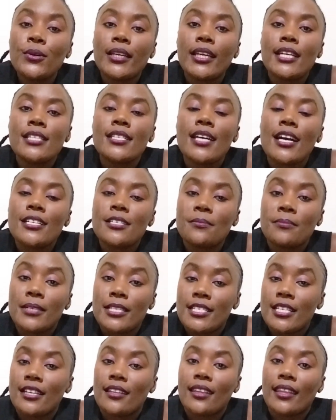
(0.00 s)
get
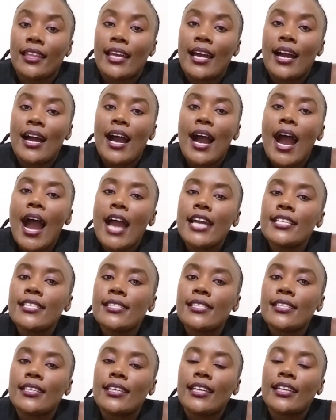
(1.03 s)
admitted there,
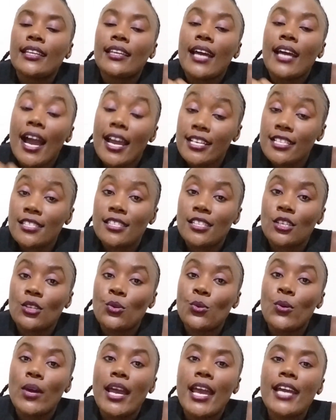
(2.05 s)
in
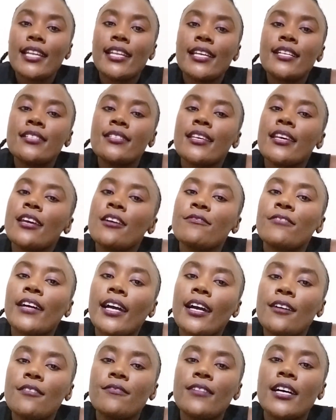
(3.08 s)
ICU, NHIF
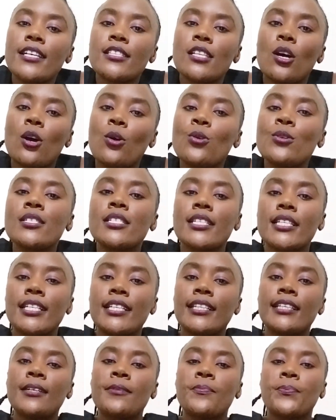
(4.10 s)
covers
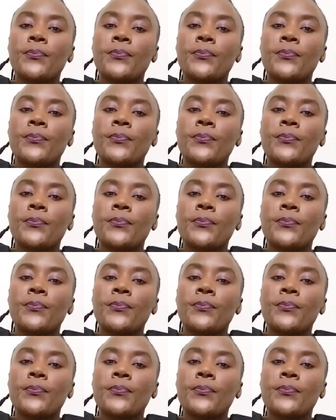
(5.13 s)
only